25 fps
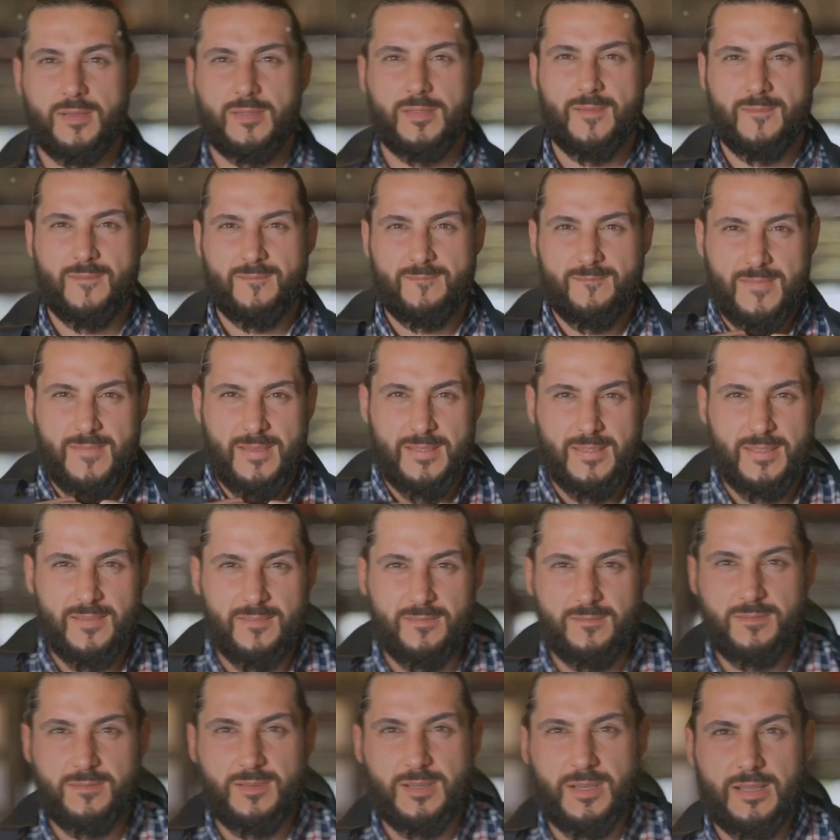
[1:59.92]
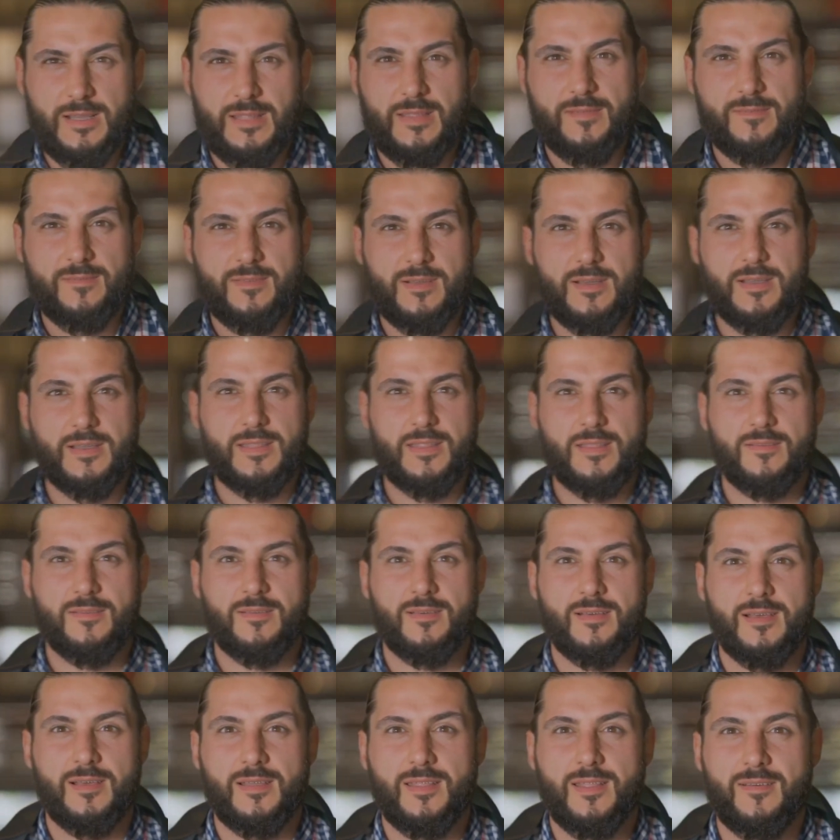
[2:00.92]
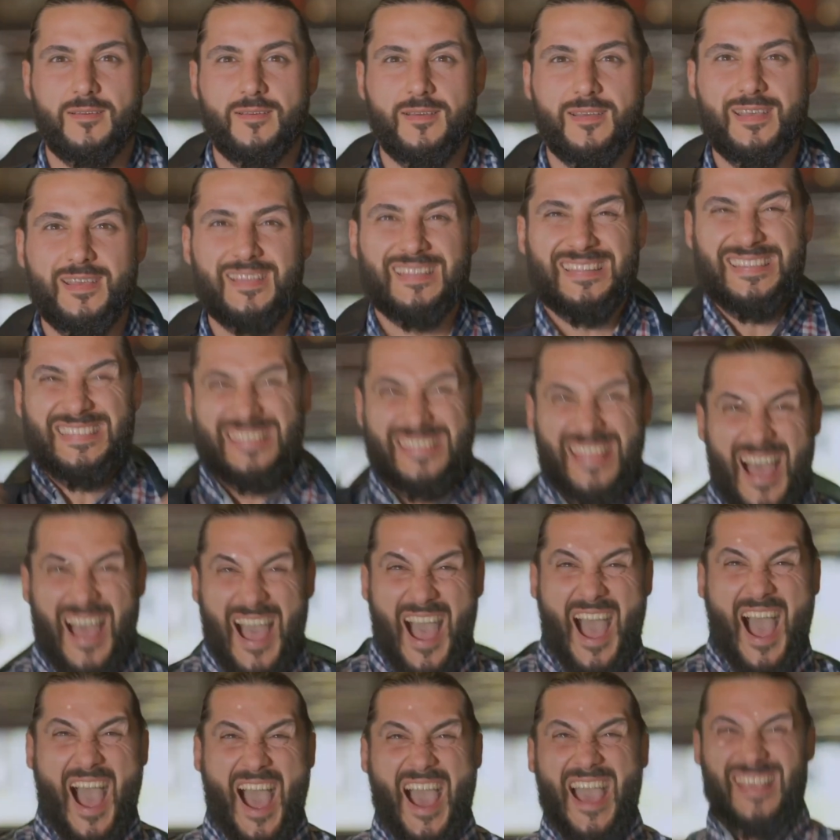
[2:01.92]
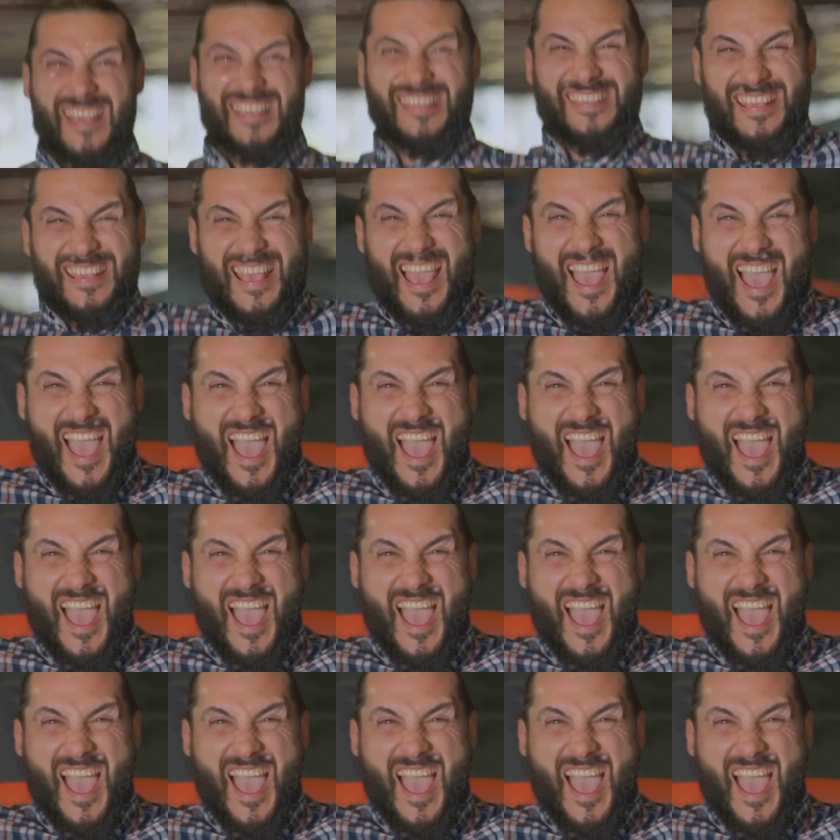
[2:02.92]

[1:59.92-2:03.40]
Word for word: He revolutionized the role of the libero, commanded respect as a